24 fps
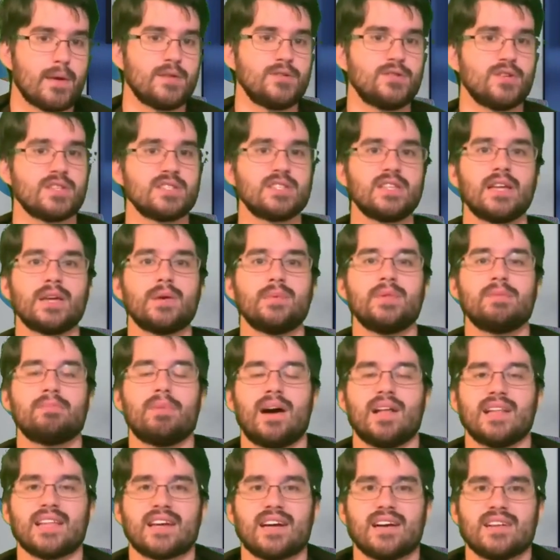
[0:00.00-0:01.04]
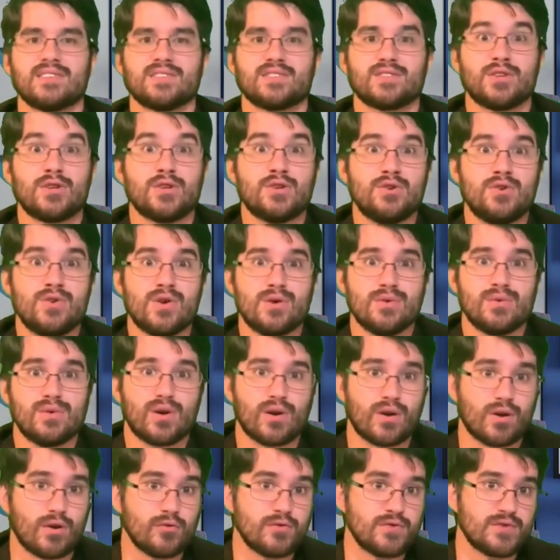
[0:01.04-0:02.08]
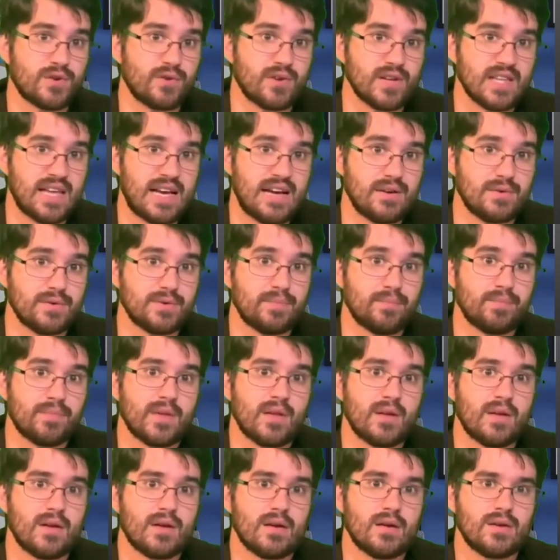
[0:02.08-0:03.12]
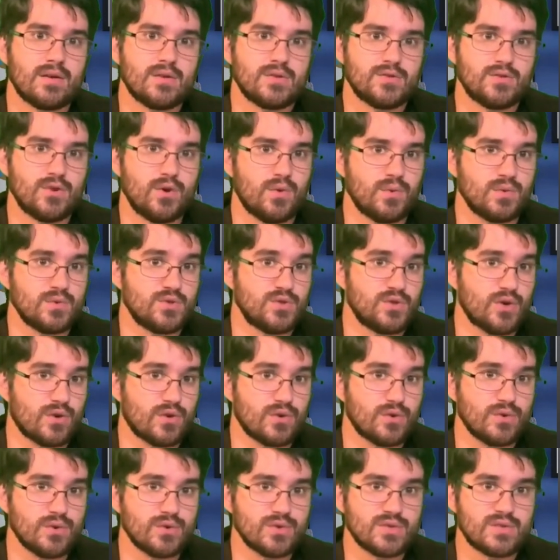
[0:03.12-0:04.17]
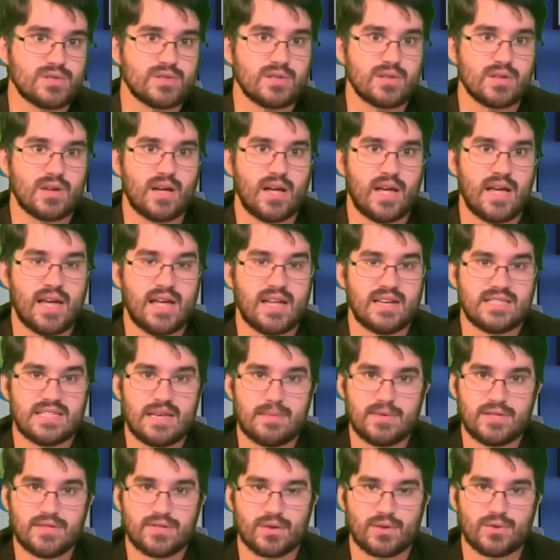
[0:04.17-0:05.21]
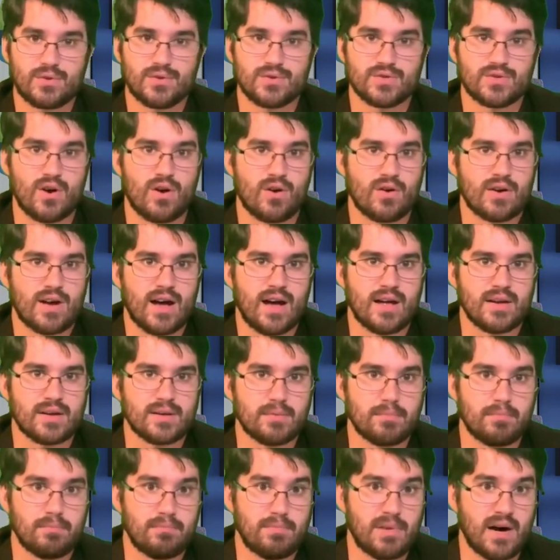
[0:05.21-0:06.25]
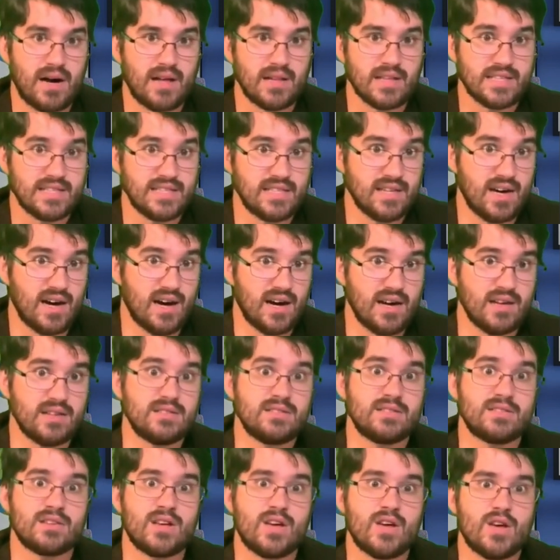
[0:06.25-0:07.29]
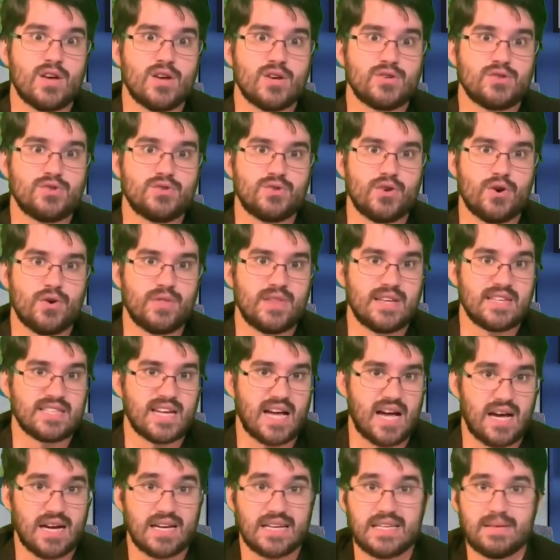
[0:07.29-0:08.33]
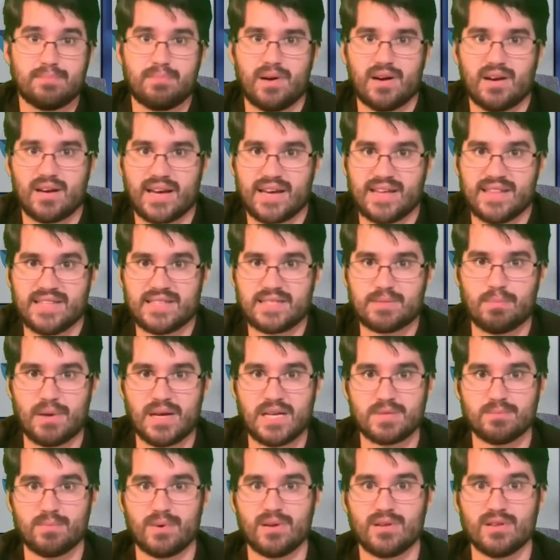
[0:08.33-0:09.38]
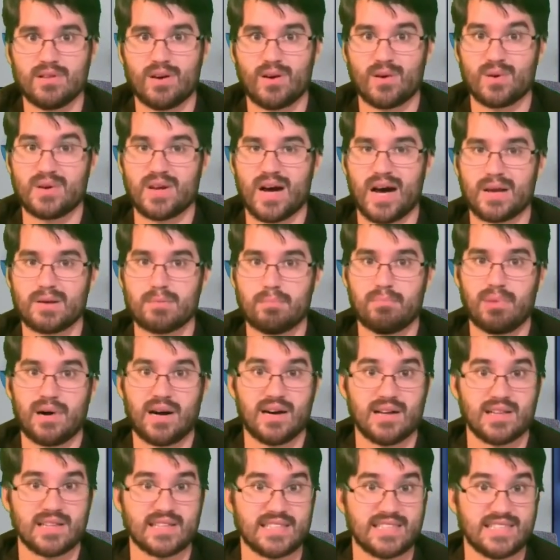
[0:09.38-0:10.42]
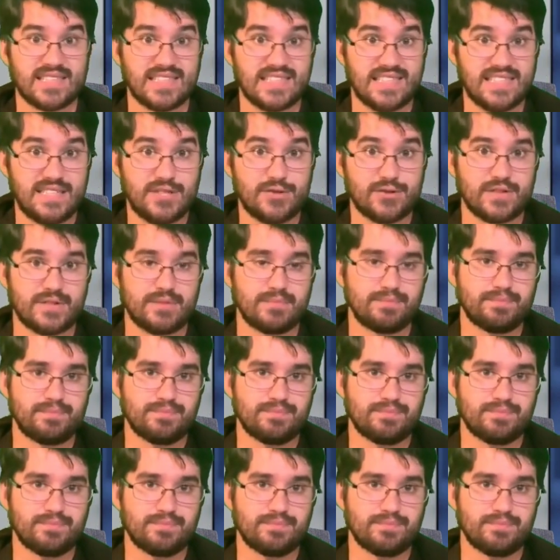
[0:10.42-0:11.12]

Just like with polygons, no curves are allowed. So circles and semicircles are not polygons, so this hockey puck and this baseball are not polyhedrons.